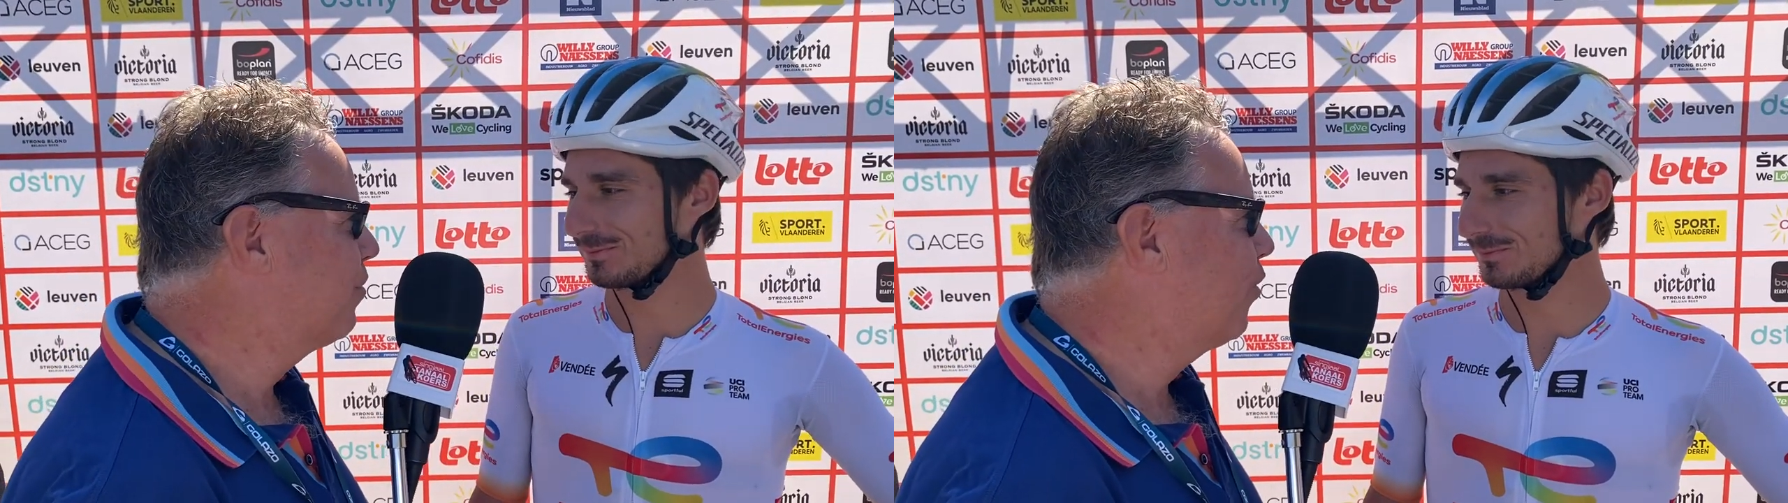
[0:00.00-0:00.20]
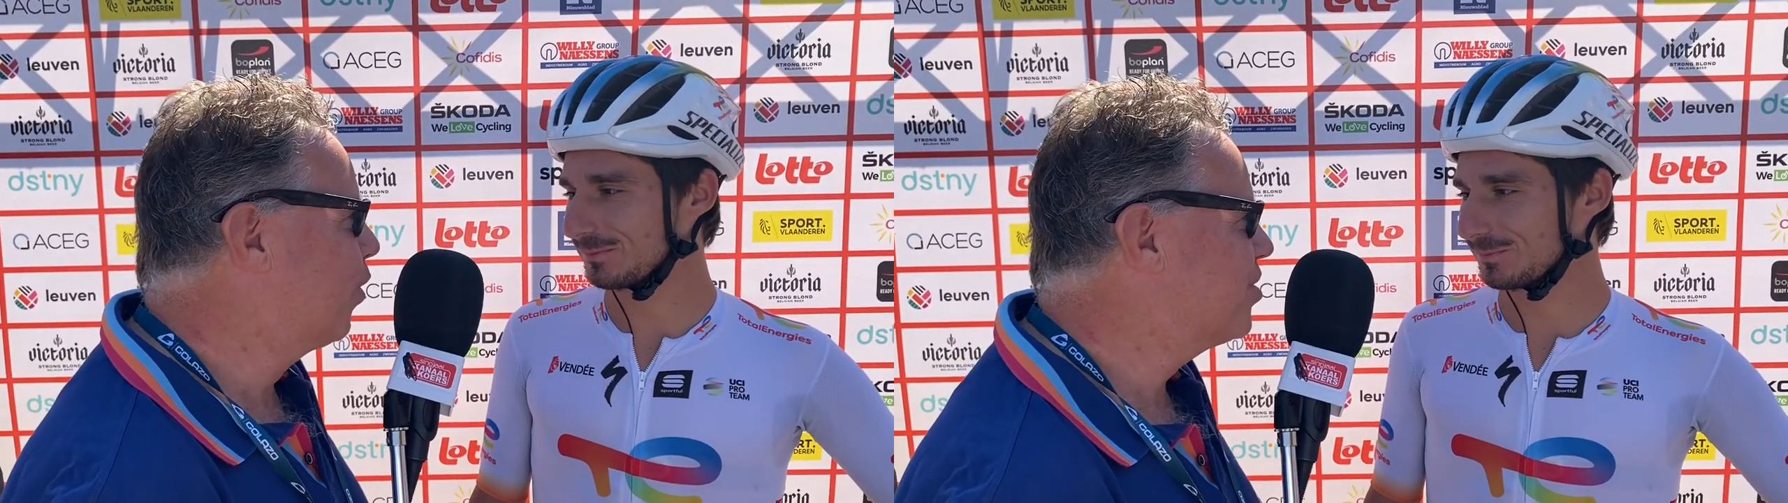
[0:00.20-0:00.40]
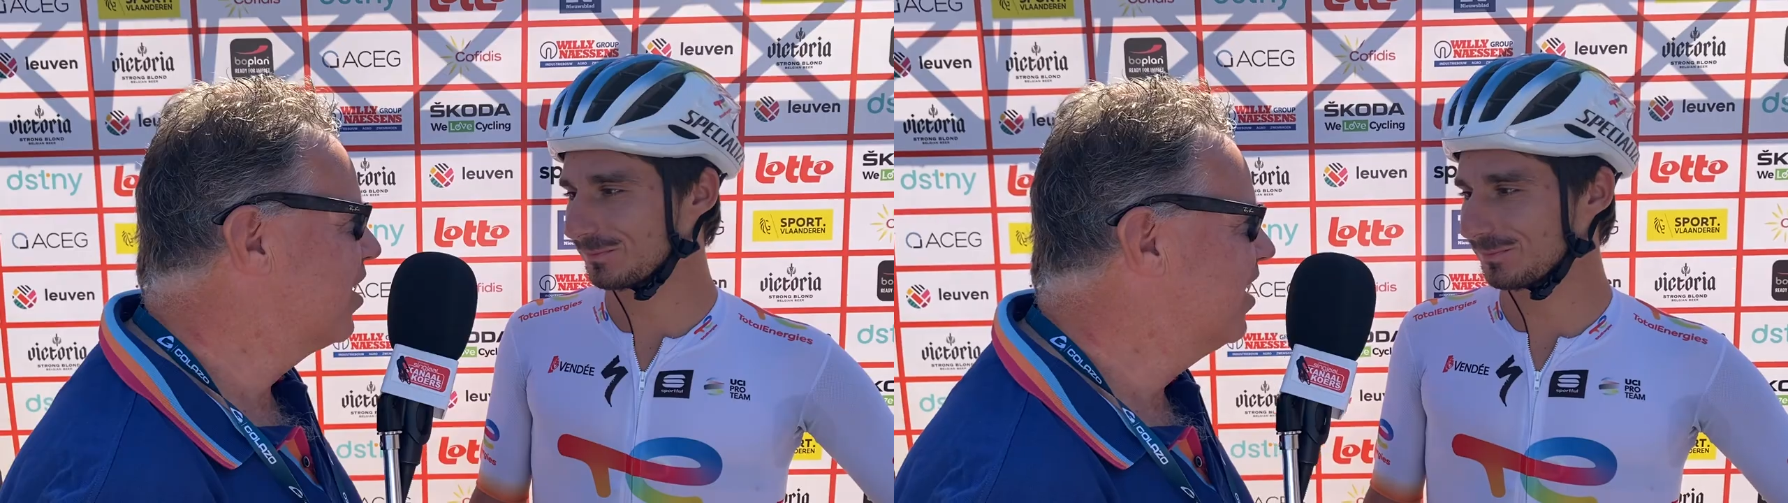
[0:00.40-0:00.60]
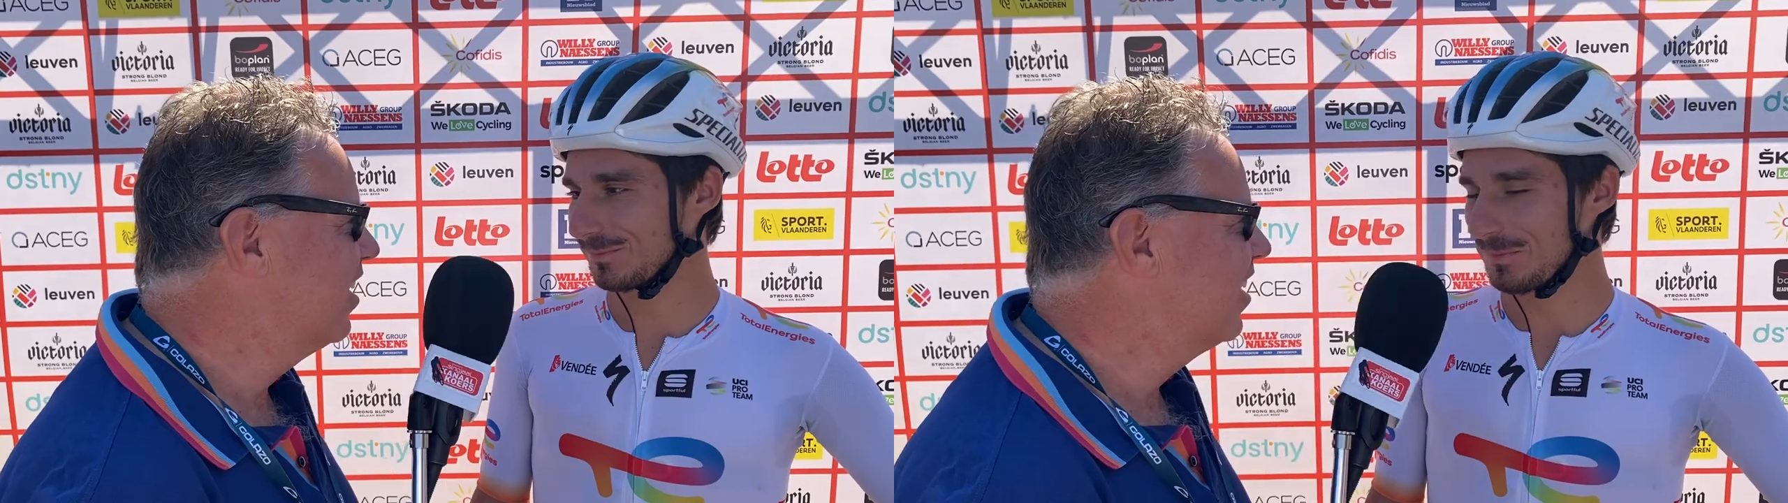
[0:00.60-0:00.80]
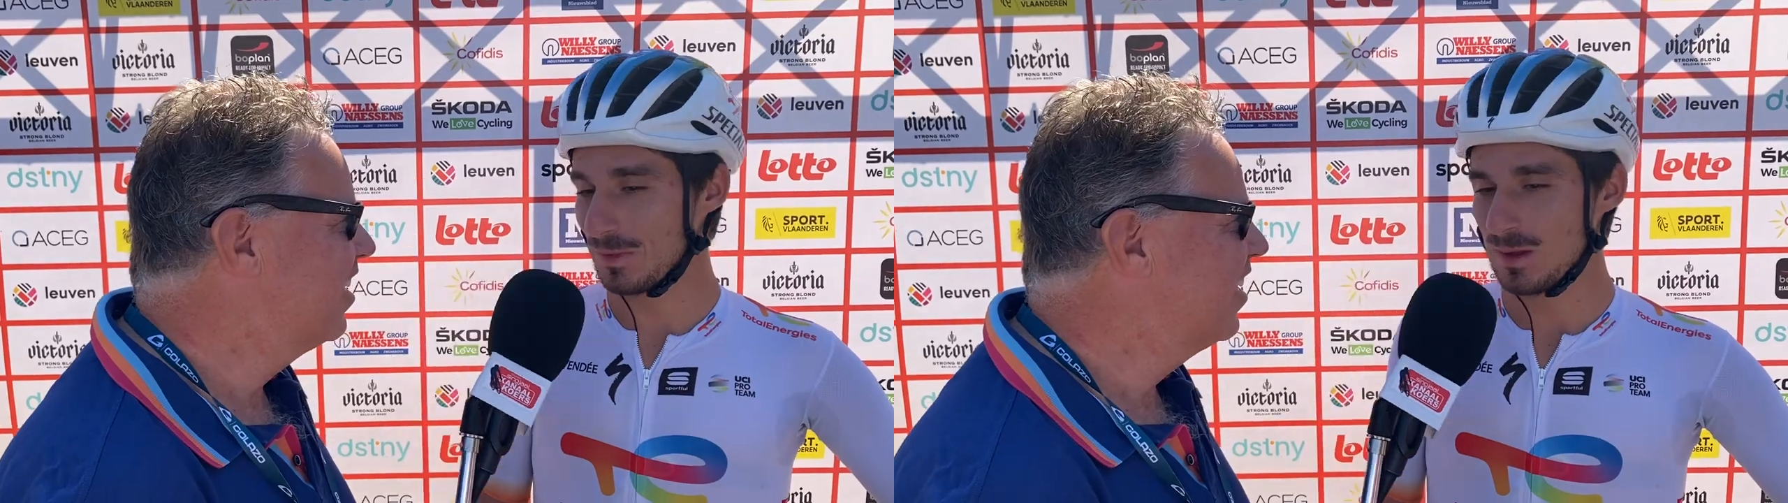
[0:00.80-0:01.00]
of course, eh?
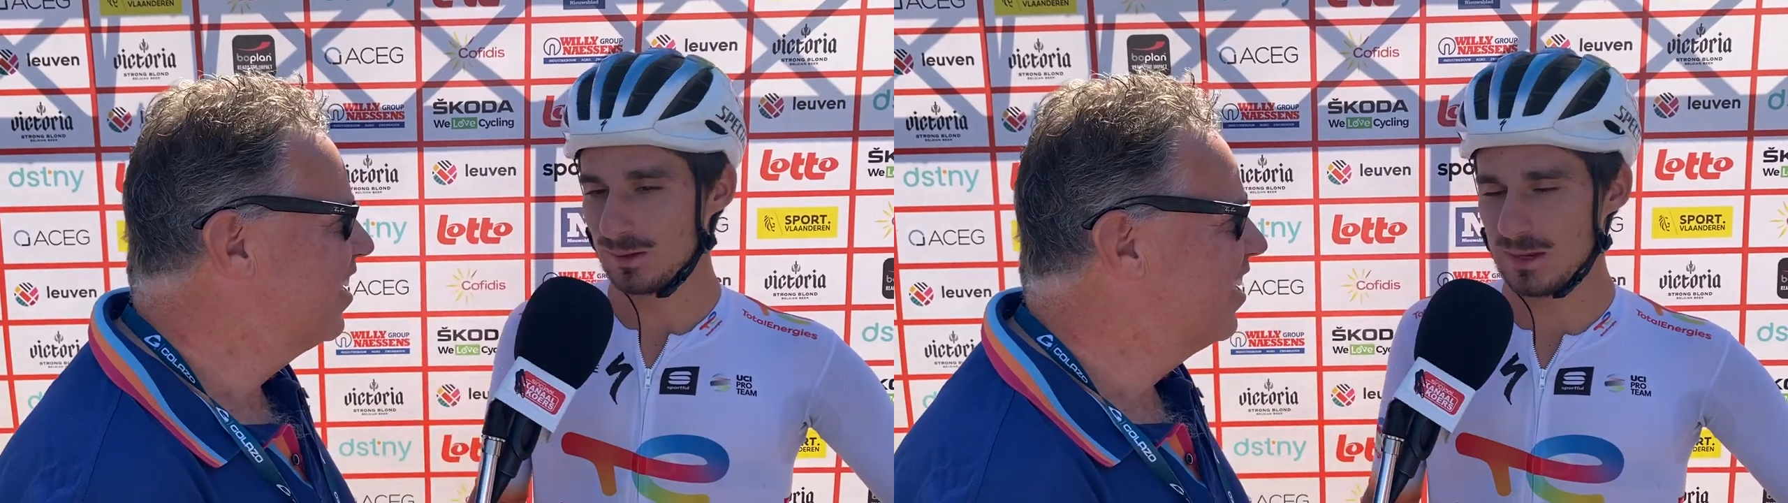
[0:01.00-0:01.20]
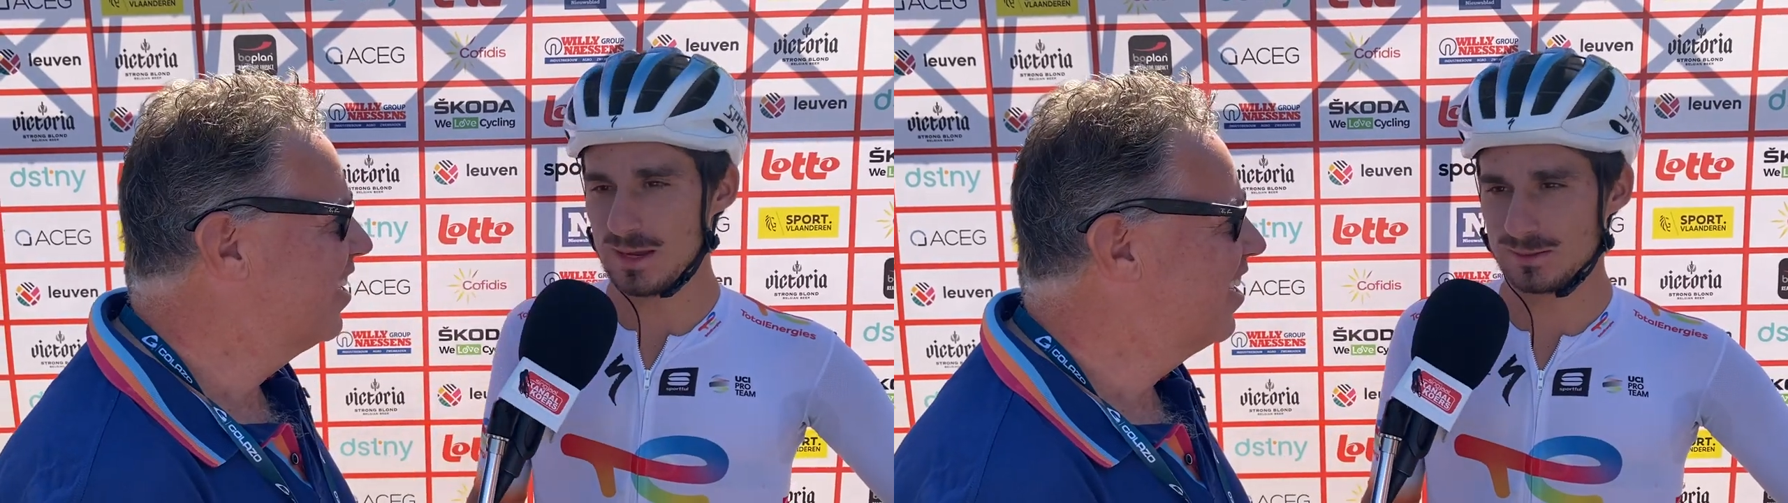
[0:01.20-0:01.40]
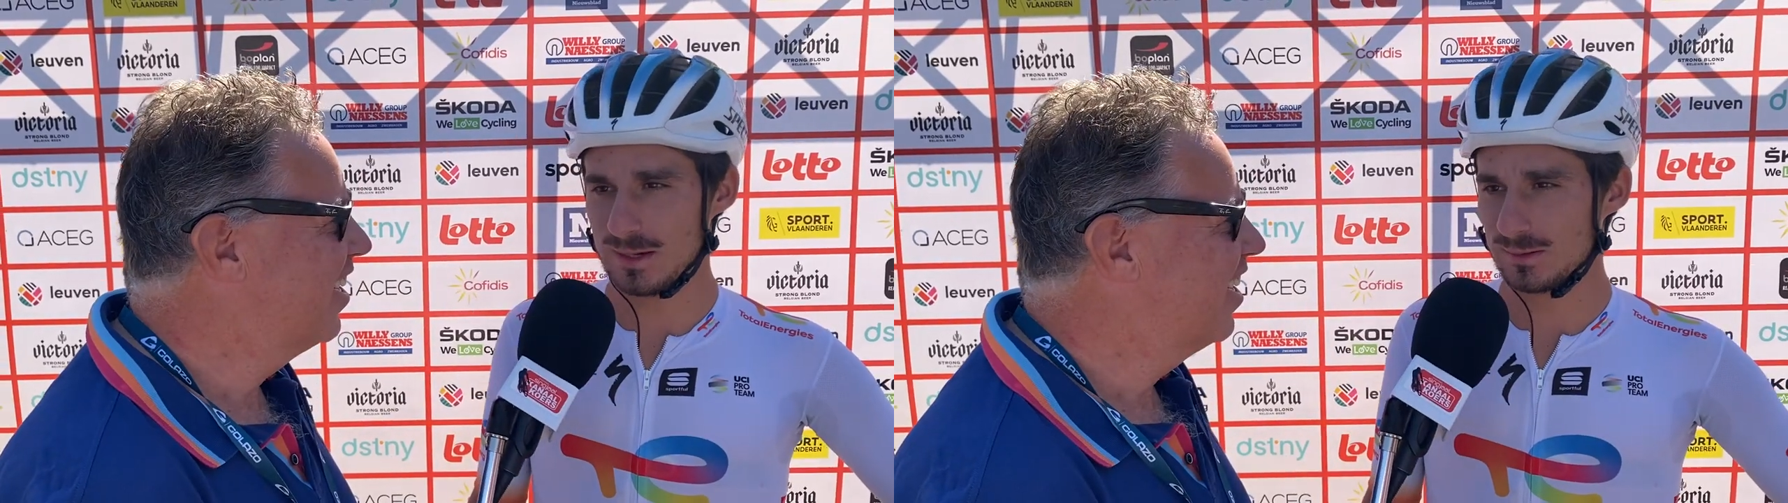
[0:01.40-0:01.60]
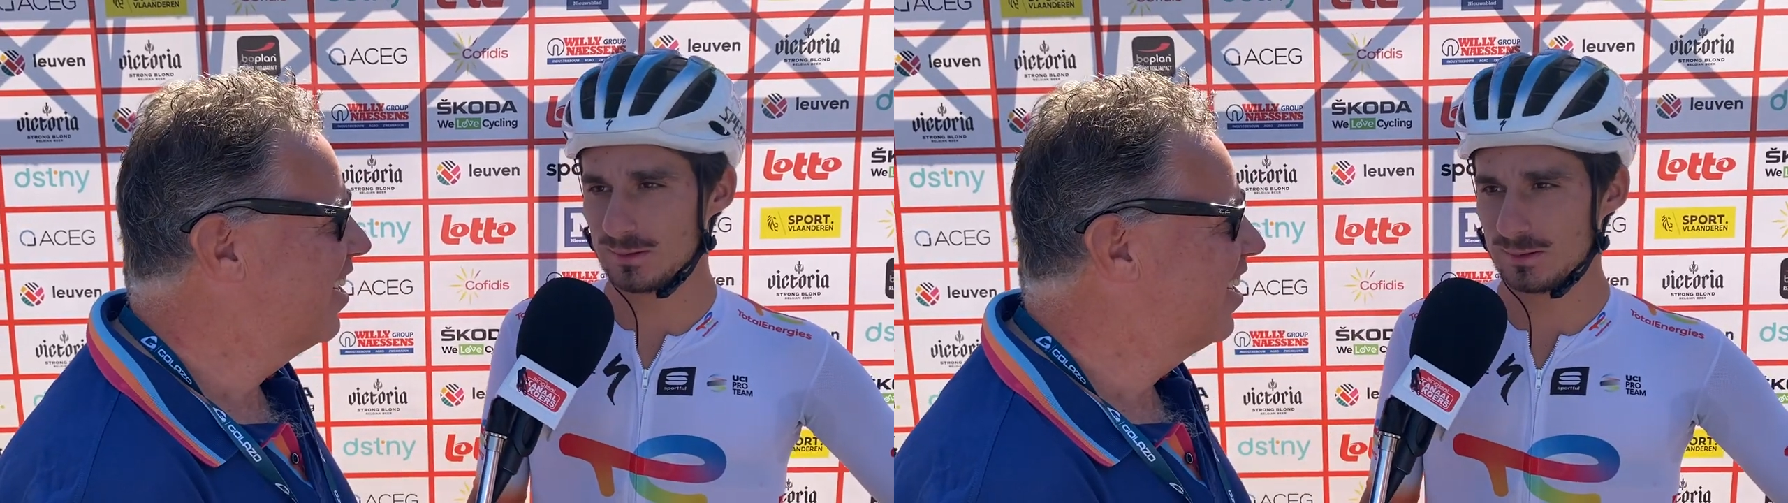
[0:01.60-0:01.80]
Yes, yes,